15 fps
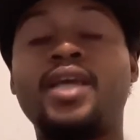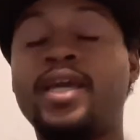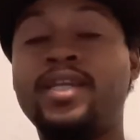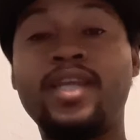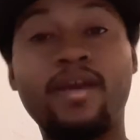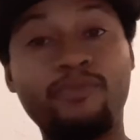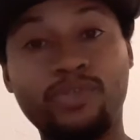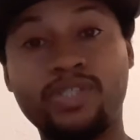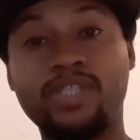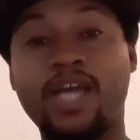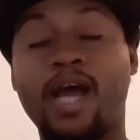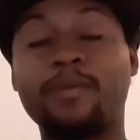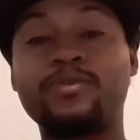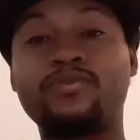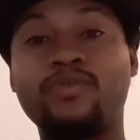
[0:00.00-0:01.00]
It never
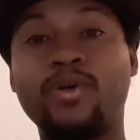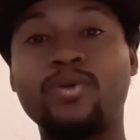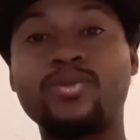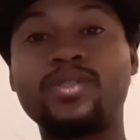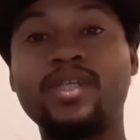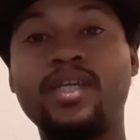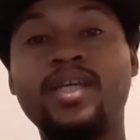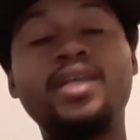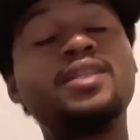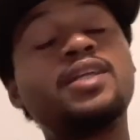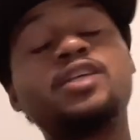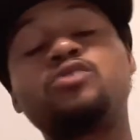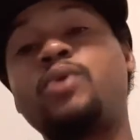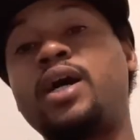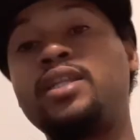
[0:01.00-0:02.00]
stops, folks.
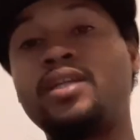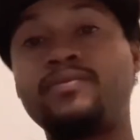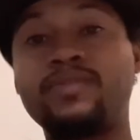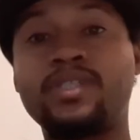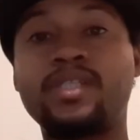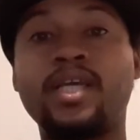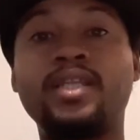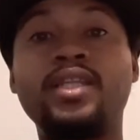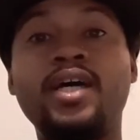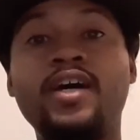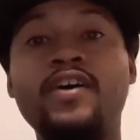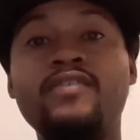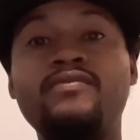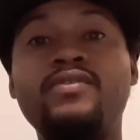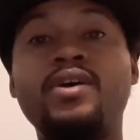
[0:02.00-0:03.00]
That's why I love to say
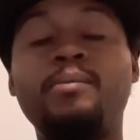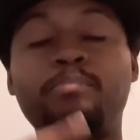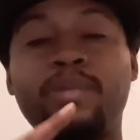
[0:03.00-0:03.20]
love,